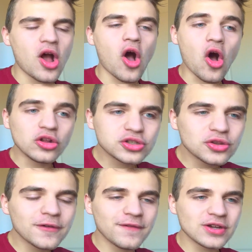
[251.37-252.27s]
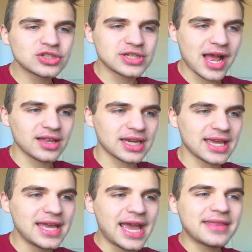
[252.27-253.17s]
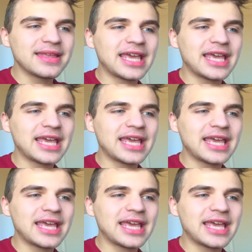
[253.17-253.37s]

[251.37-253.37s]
alter their functionality, and the